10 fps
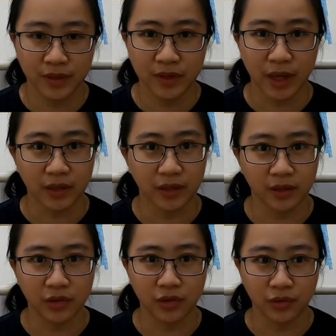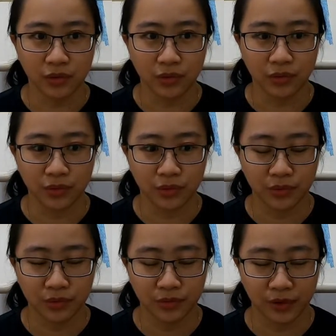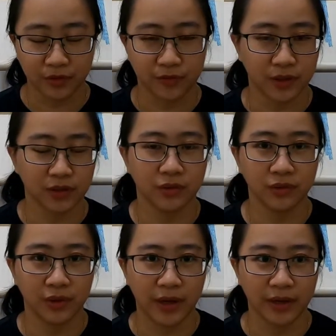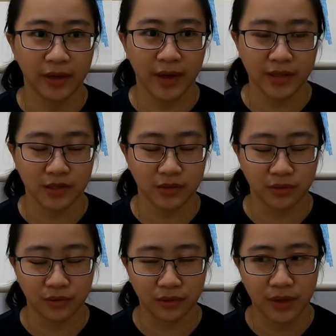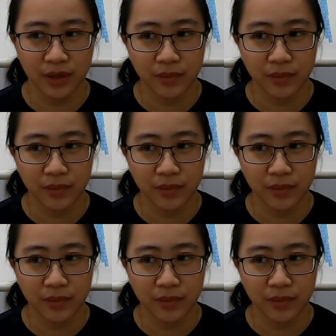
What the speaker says: title you refer to, like as to